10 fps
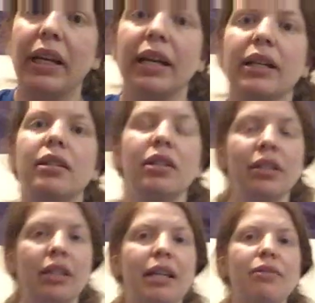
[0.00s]
hand
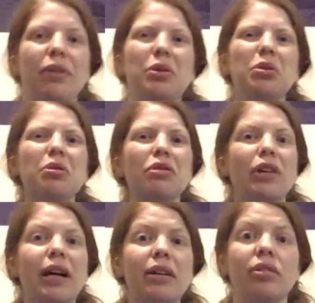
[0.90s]
kind of under your
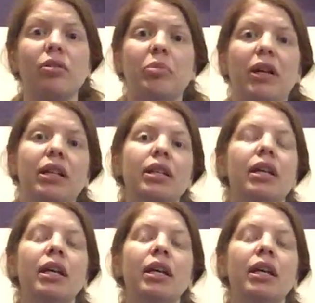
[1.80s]
thigh or your butt.